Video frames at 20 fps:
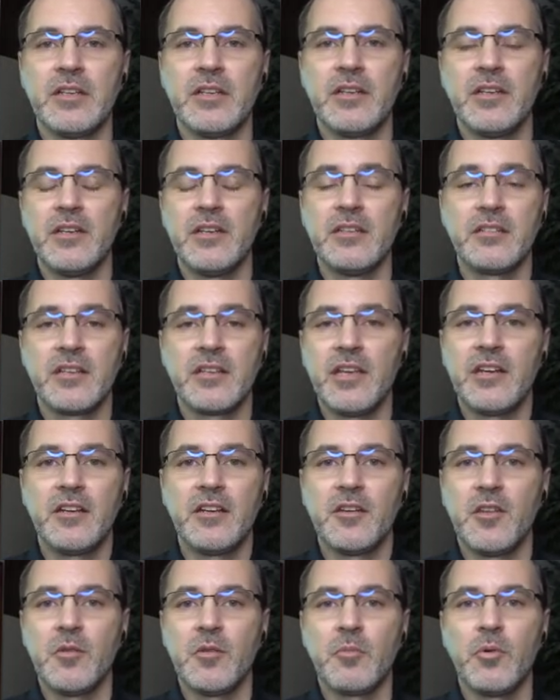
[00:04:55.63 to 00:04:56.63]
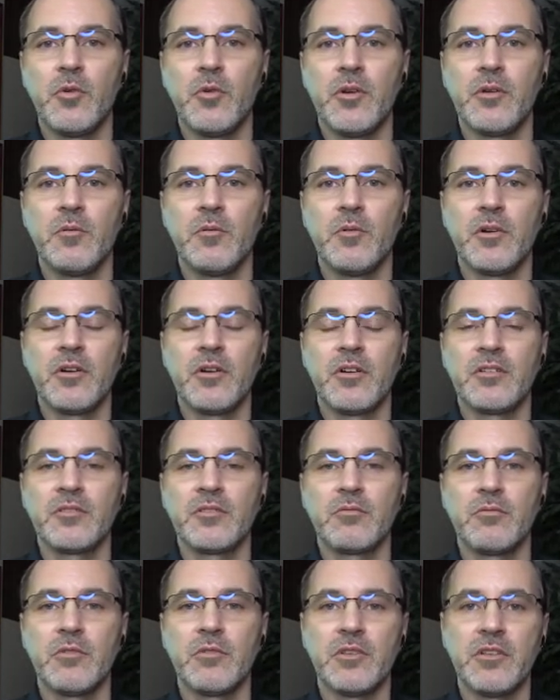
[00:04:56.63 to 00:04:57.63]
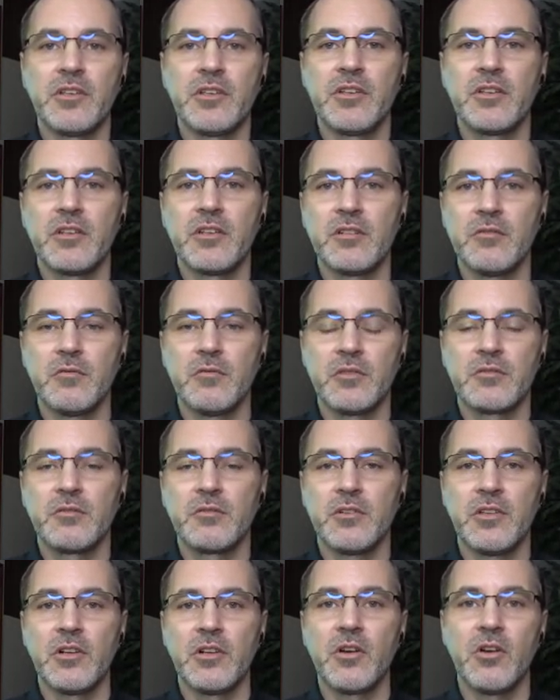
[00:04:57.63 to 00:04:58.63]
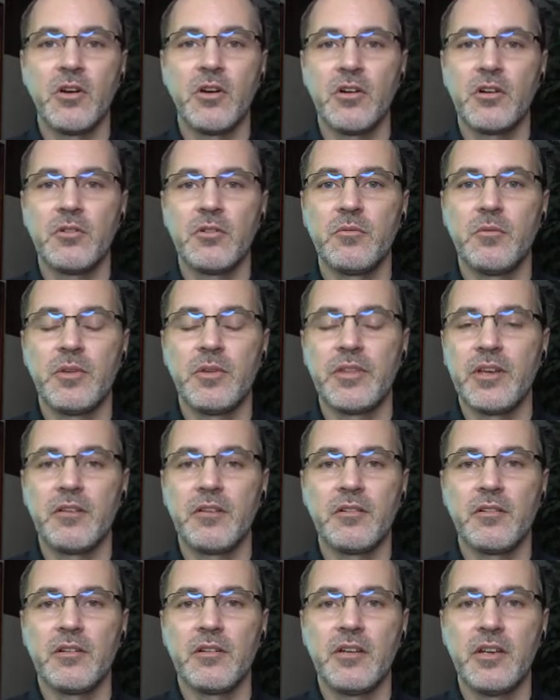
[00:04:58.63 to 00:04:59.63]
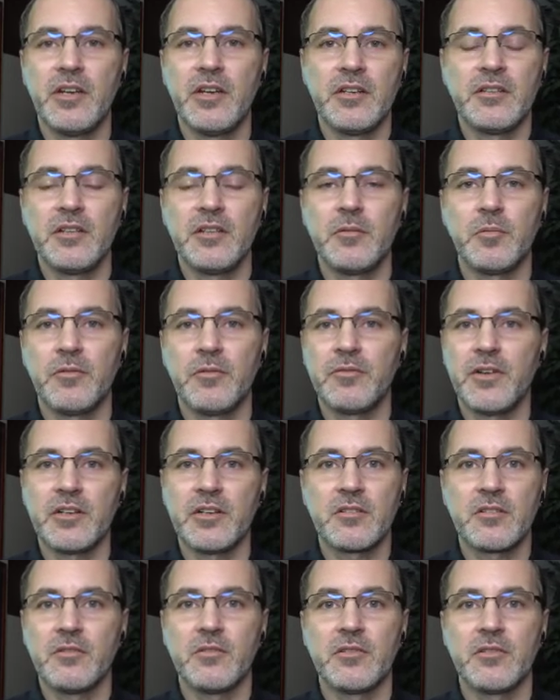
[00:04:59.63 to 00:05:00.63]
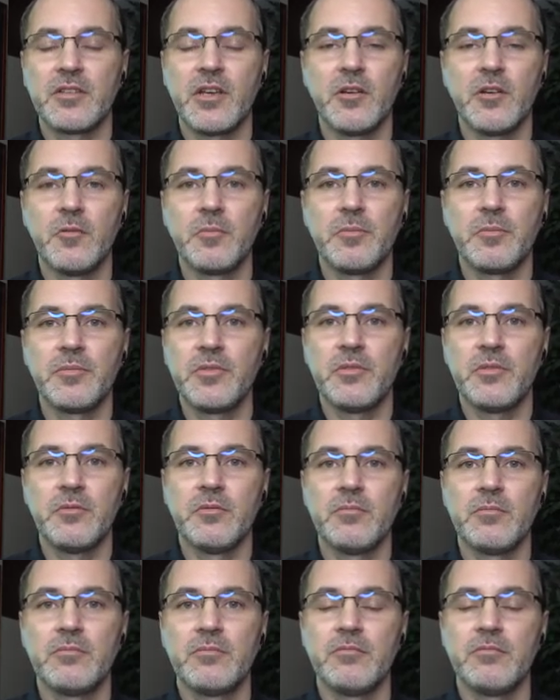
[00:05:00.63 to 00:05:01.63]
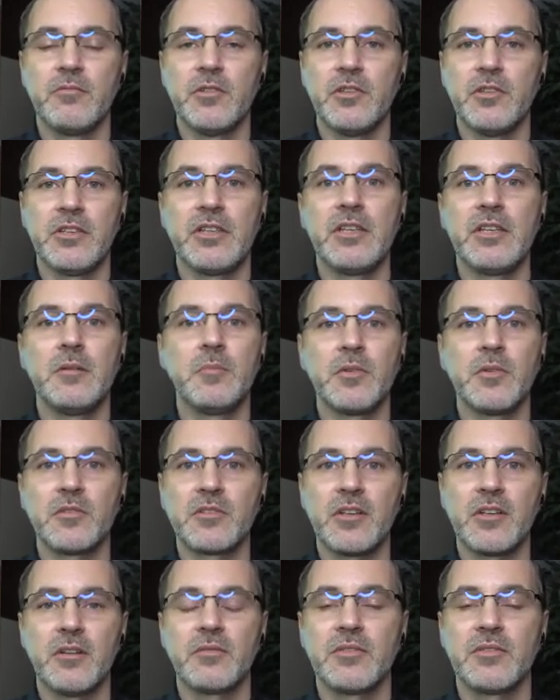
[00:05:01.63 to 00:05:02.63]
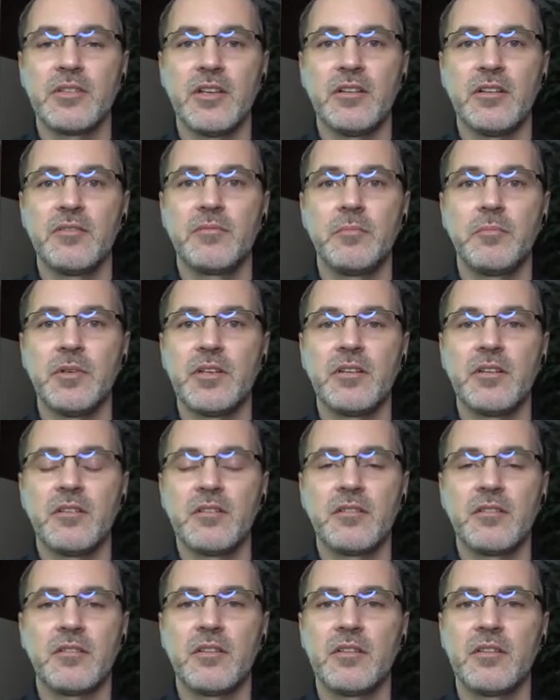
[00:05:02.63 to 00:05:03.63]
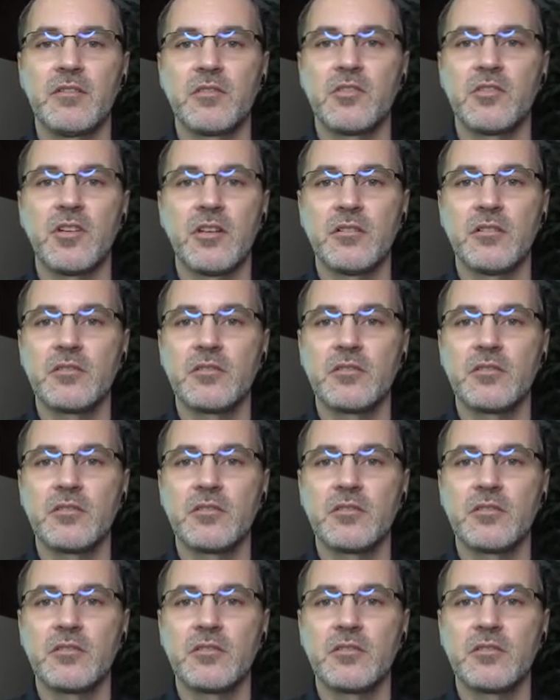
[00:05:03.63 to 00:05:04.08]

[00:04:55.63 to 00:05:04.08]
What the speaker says: it's getting to the point where it's really hard without an IT professional's help to really keep yourself safe, because things change